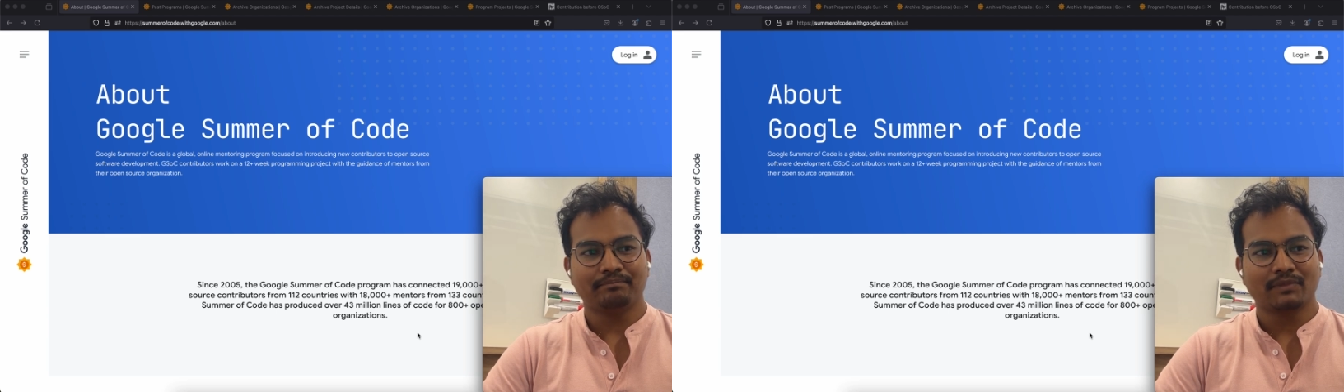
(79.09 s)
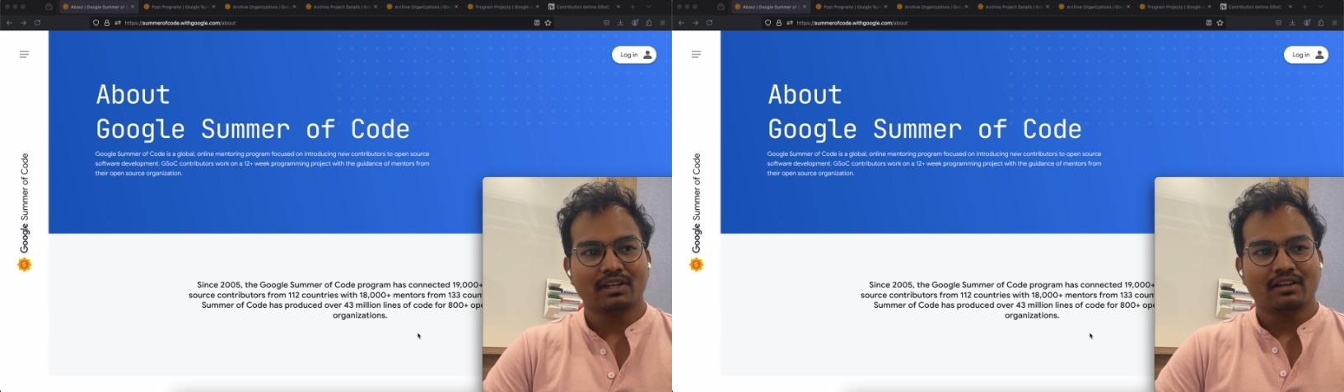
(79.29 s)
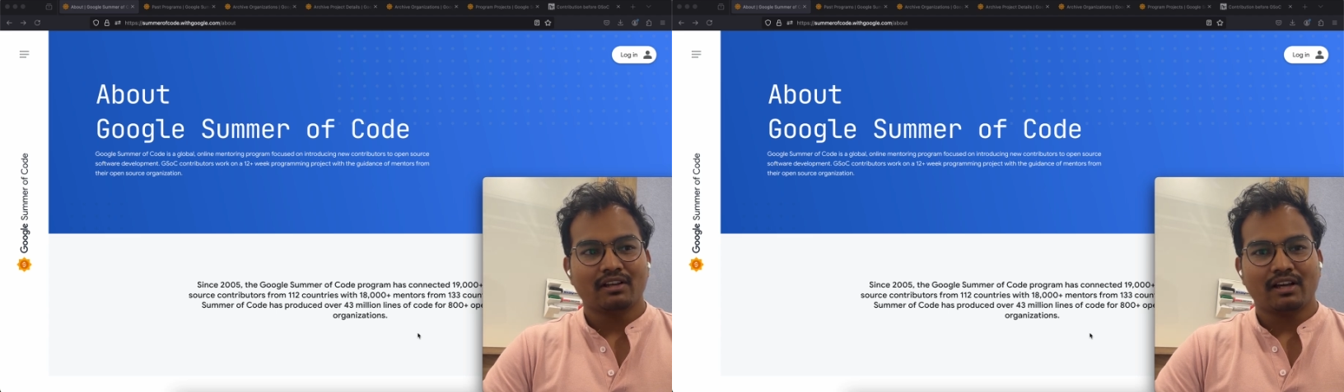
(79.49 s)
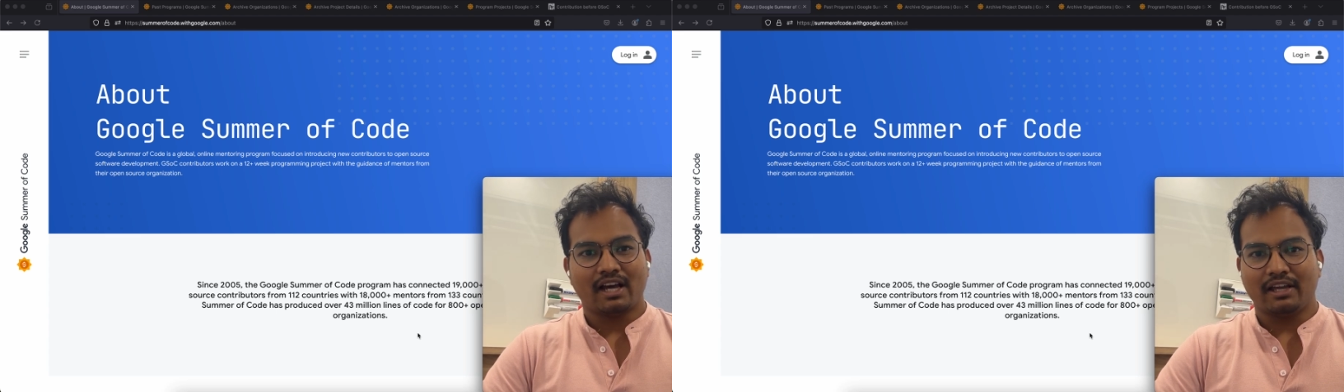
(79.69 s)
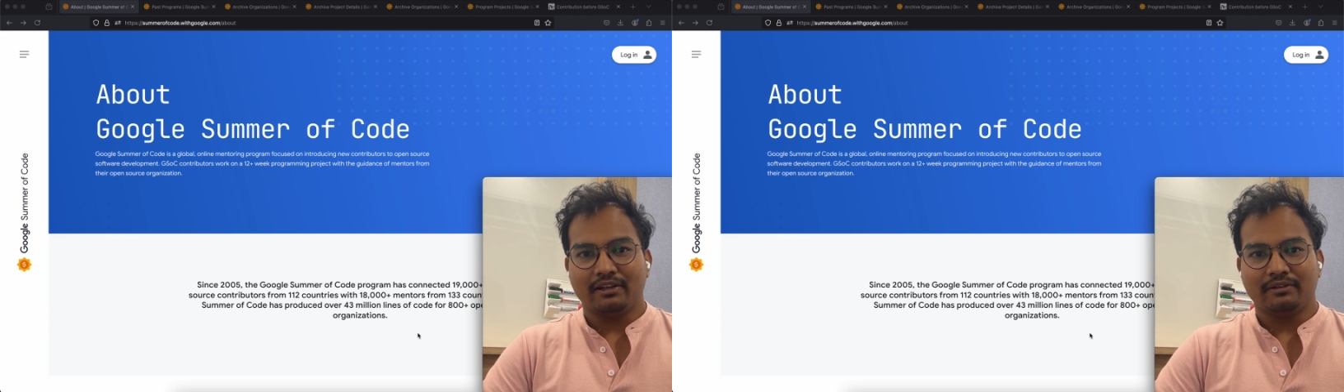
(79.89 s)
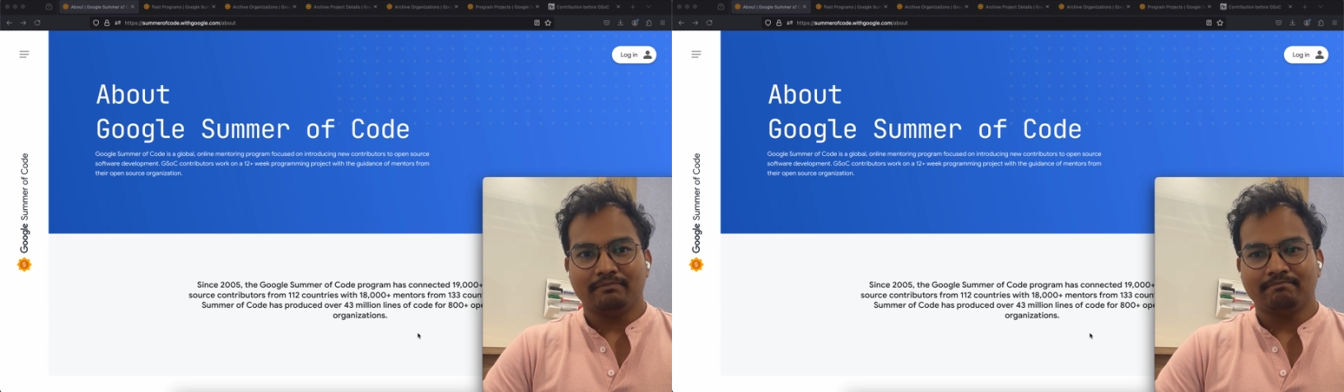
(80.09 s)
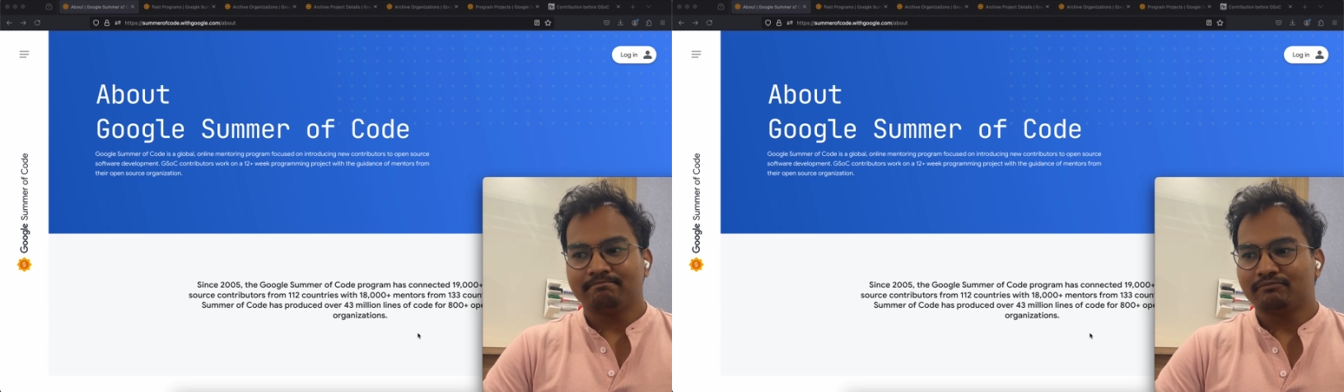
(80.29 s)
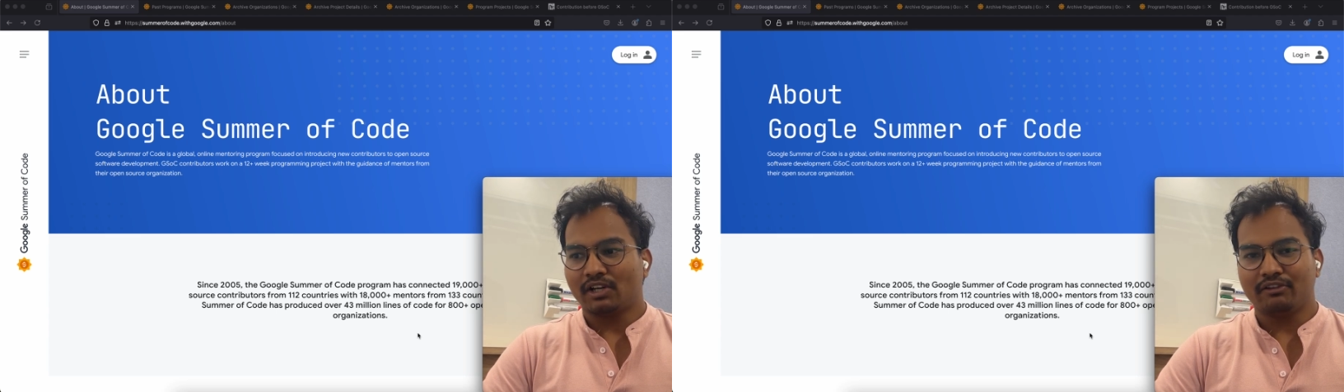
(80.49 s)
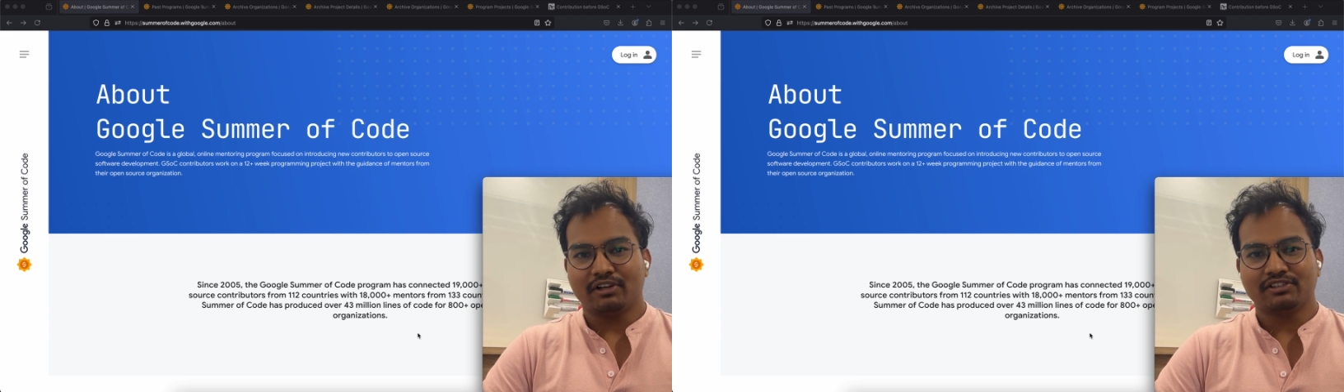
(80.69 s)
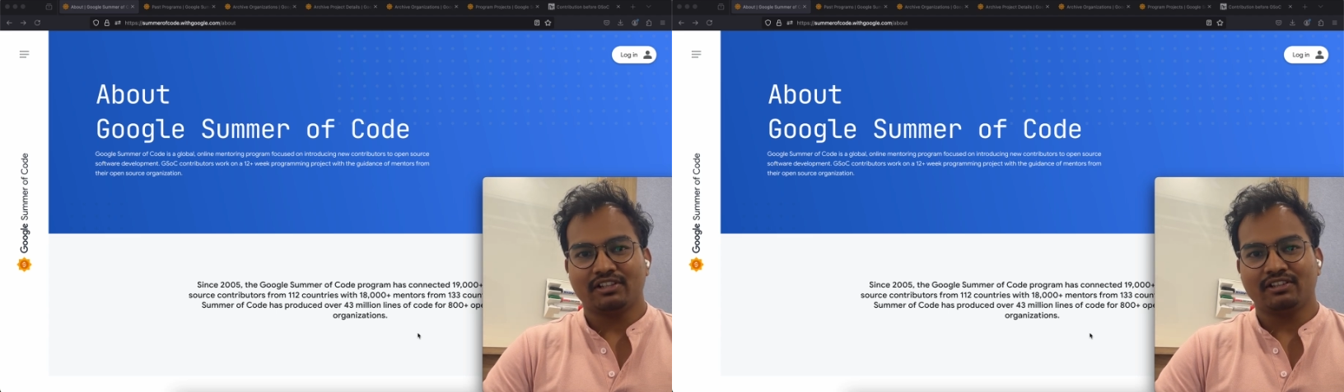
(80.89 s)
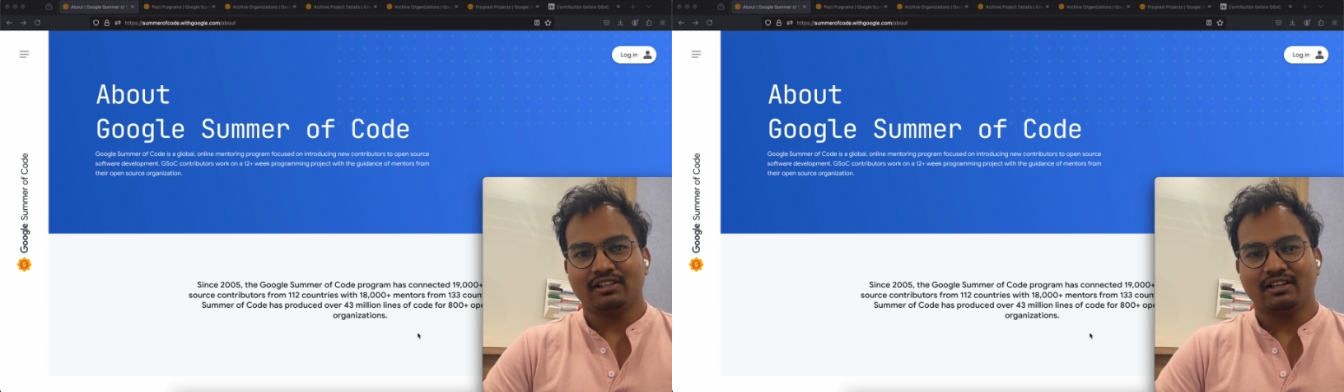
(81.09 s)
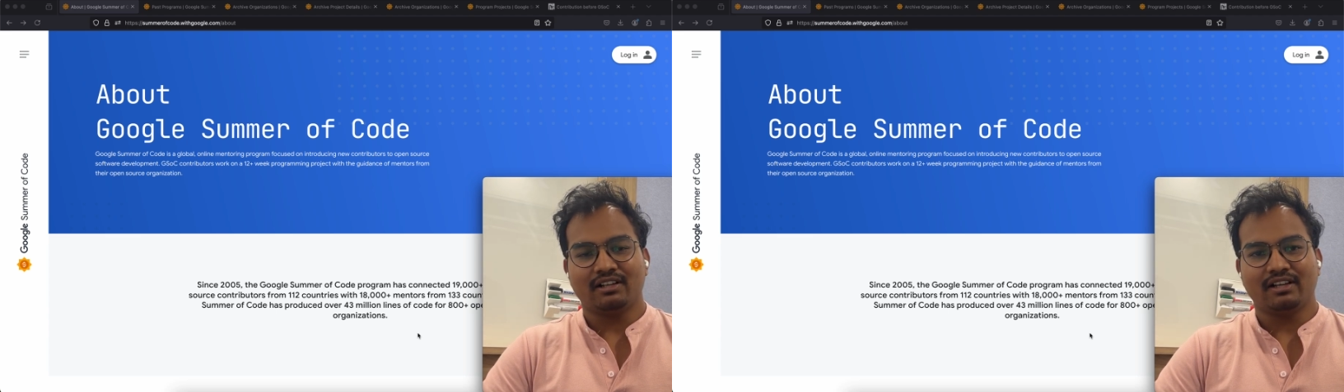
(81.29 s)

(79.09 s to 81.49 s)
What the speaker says: Um, I